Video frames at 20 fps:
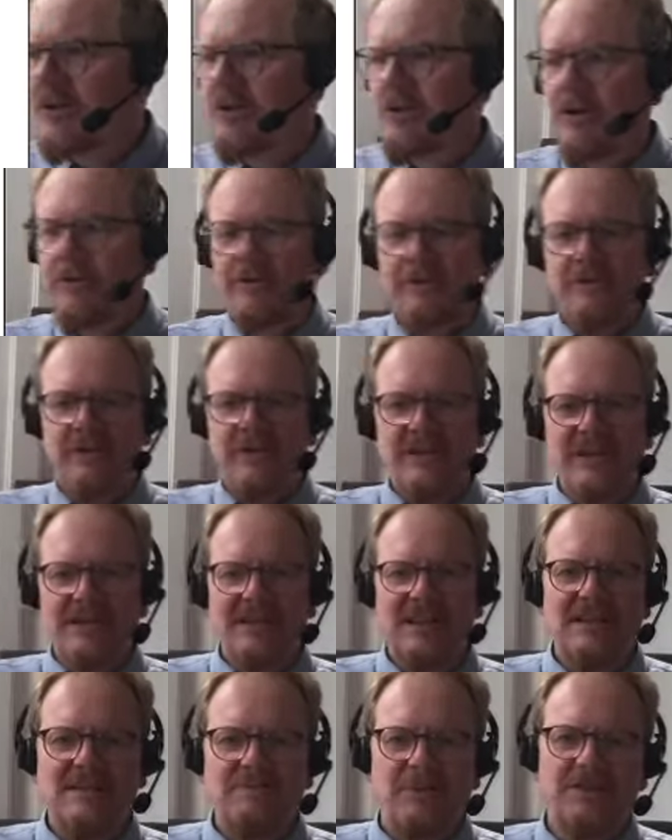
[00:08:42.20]
go through the
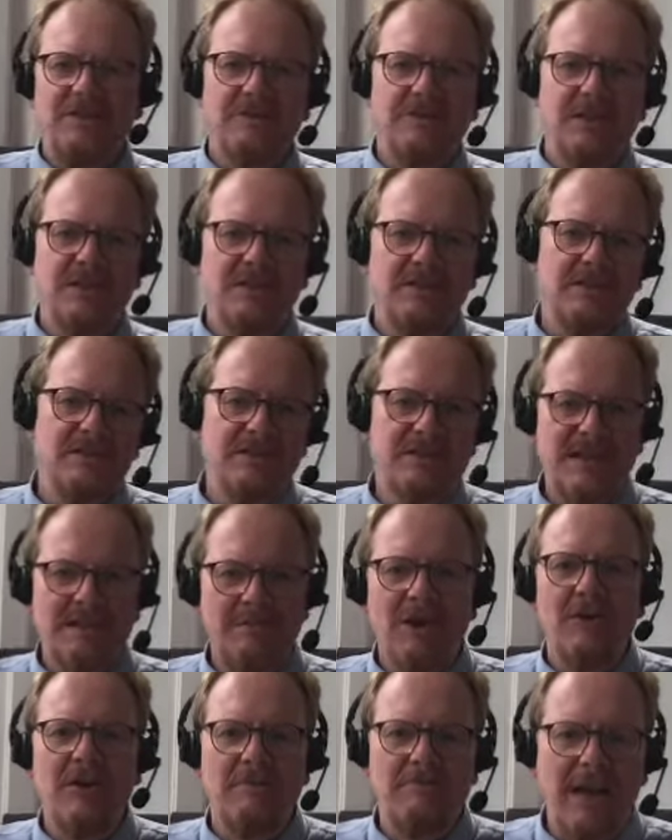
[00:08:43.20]
details, but you can
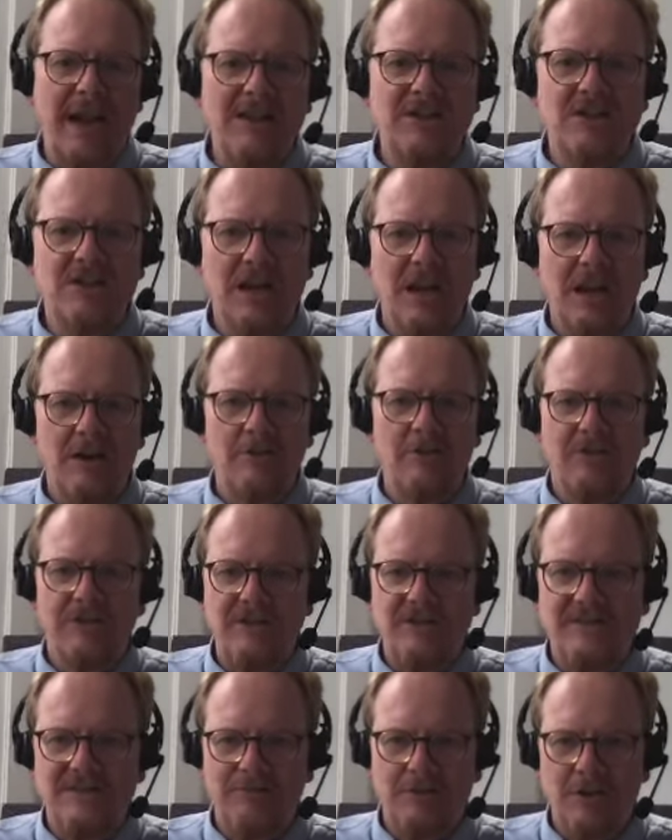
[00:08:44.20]
somehow imagine how
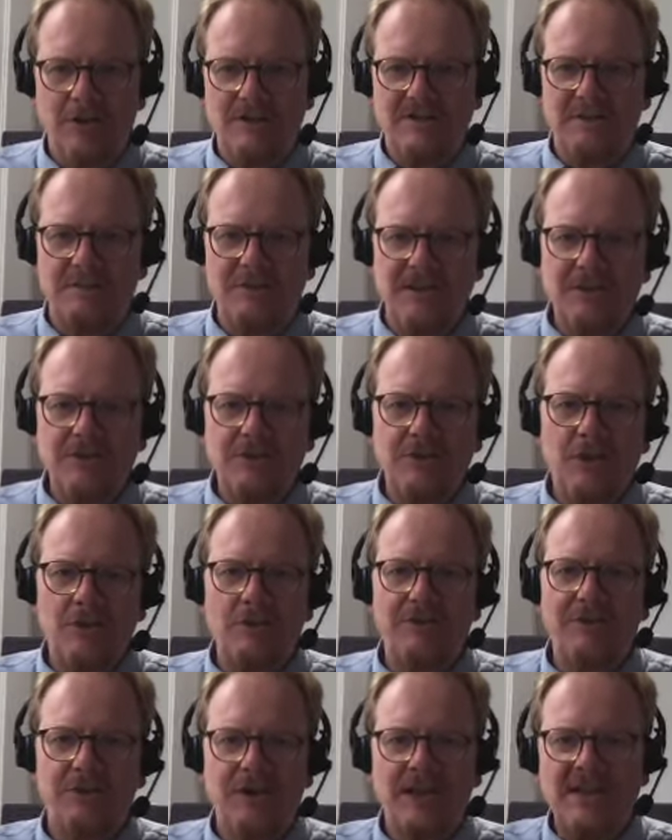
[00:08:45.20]
this works. I mean,
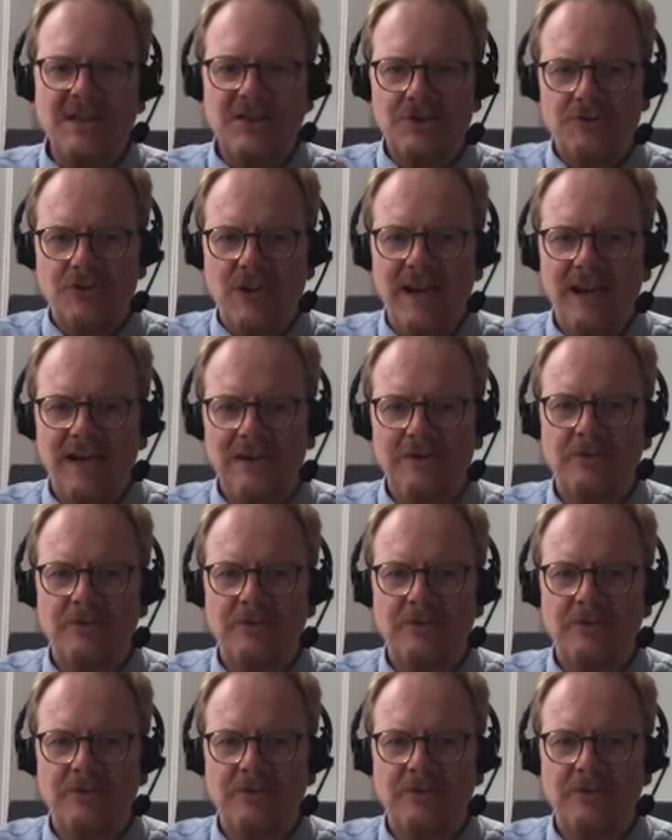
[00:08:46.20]
for each trial,